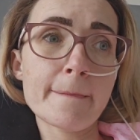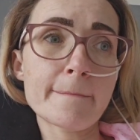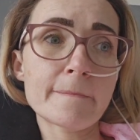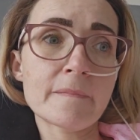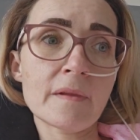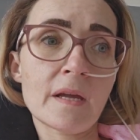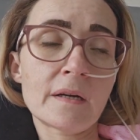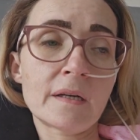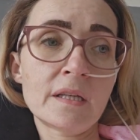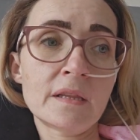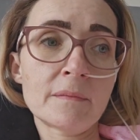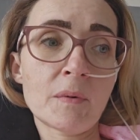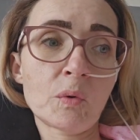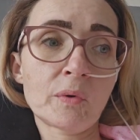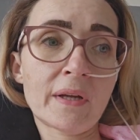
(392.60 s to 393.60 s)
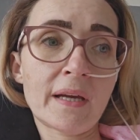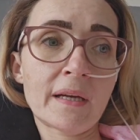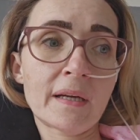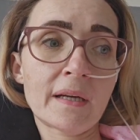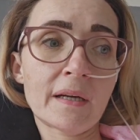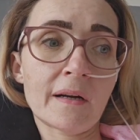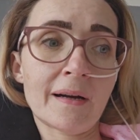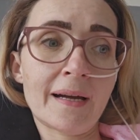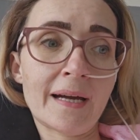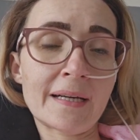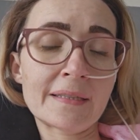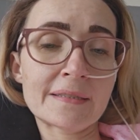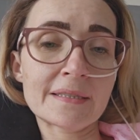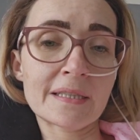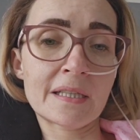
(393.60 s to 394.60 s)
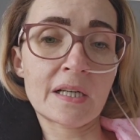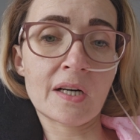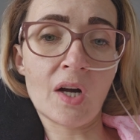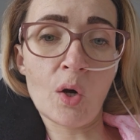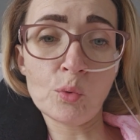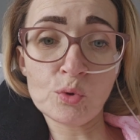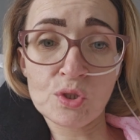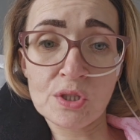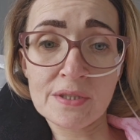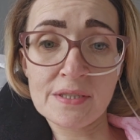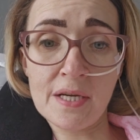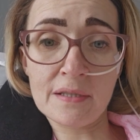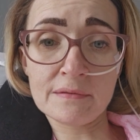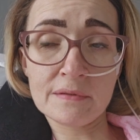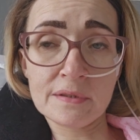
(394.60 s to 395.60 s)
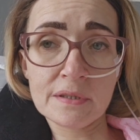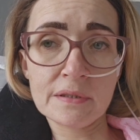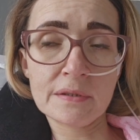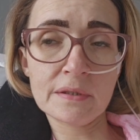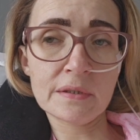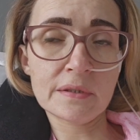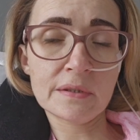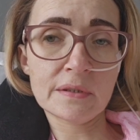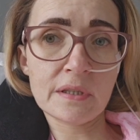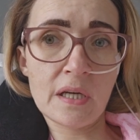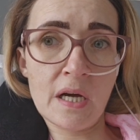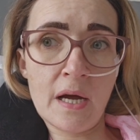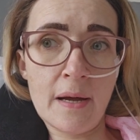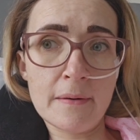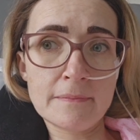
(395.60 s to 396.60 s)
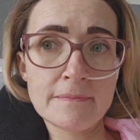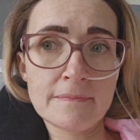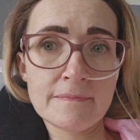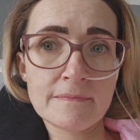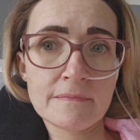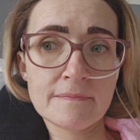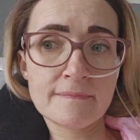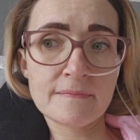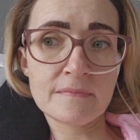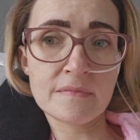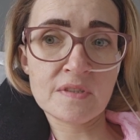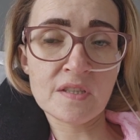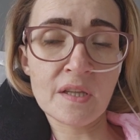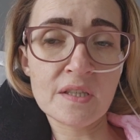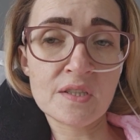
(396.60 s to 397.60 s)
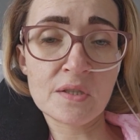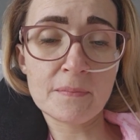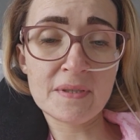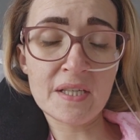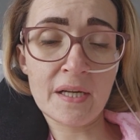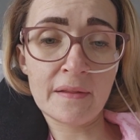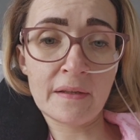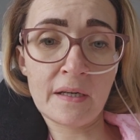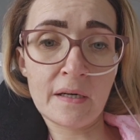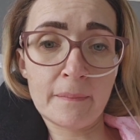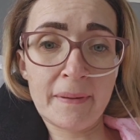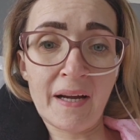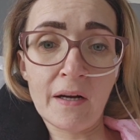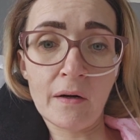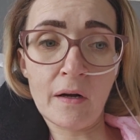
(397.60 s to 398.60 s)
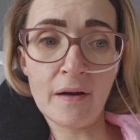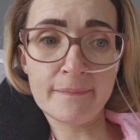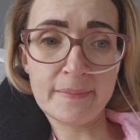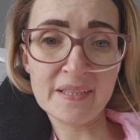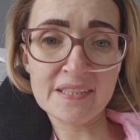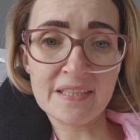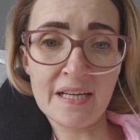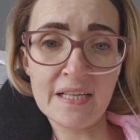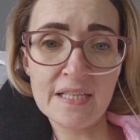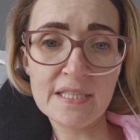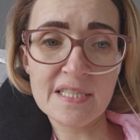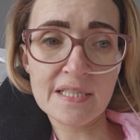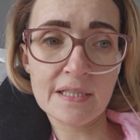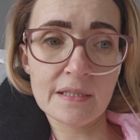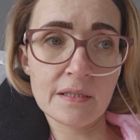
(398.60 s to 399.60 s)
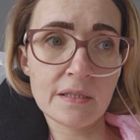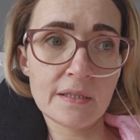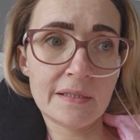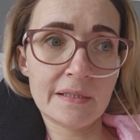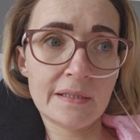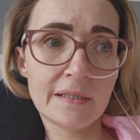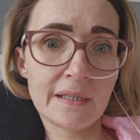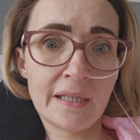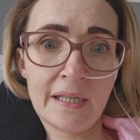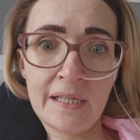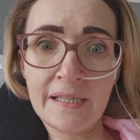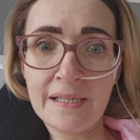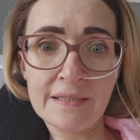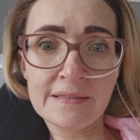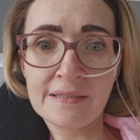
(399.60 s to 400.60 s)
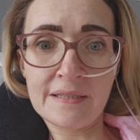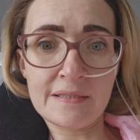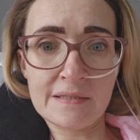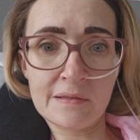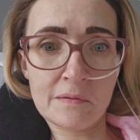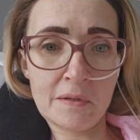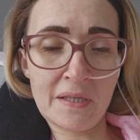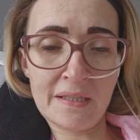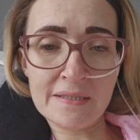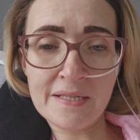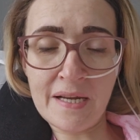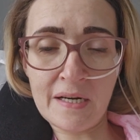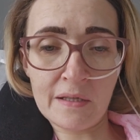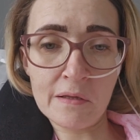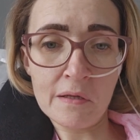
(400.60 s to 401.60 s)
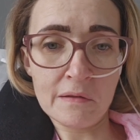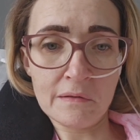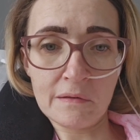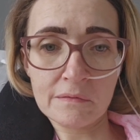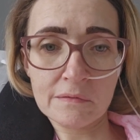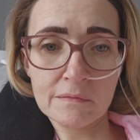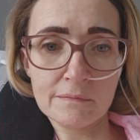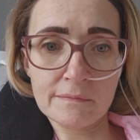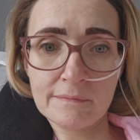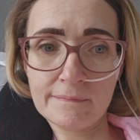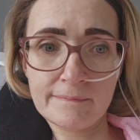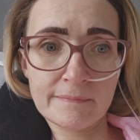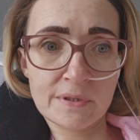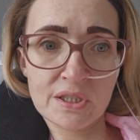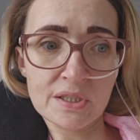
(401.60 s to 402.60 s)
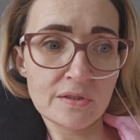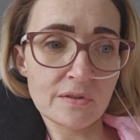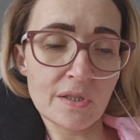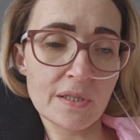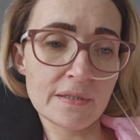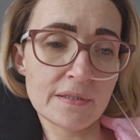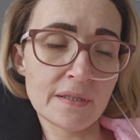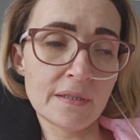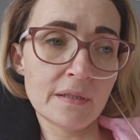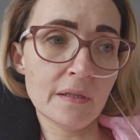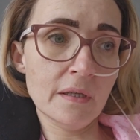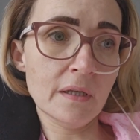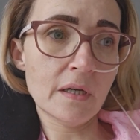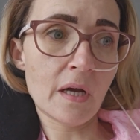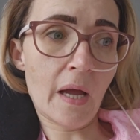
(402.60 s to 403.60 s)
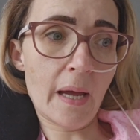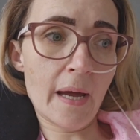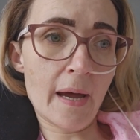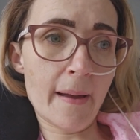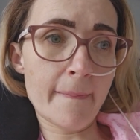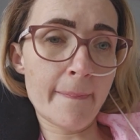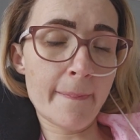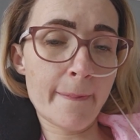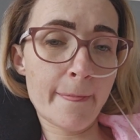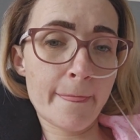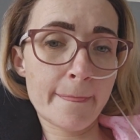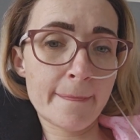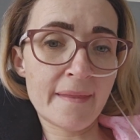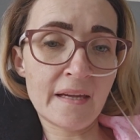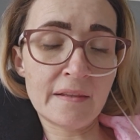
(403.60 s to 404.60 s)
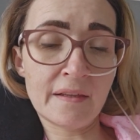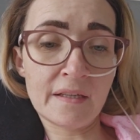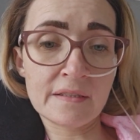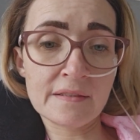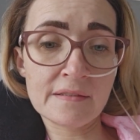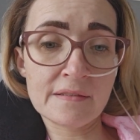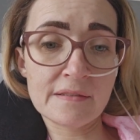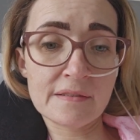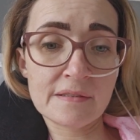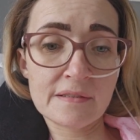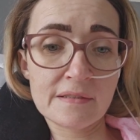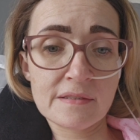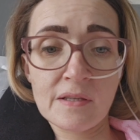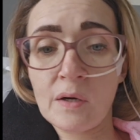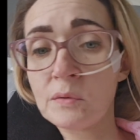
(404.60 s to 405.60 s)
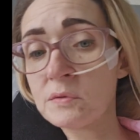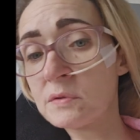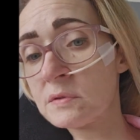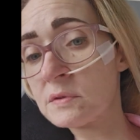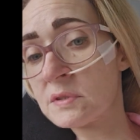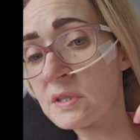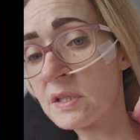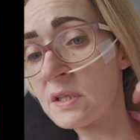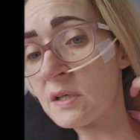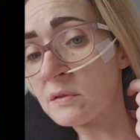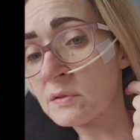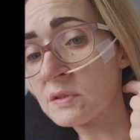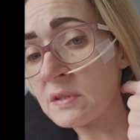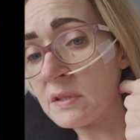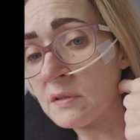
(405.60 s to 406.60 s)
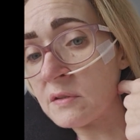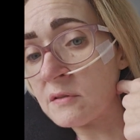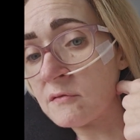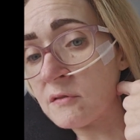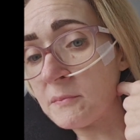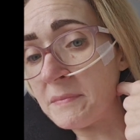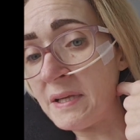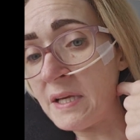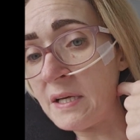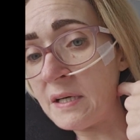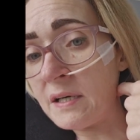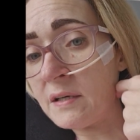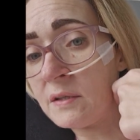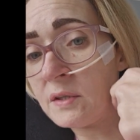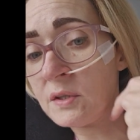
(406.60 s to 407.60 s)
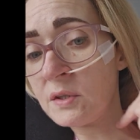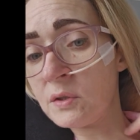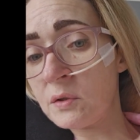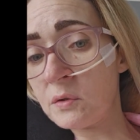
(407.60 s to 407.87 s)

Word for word: in the morning I had an ultrasound. Um, so they took me down there about half past eight. I didn't get seen till nearly 10 o'clock, which is crazy. Um, they then oh, did an ultrasound from here all the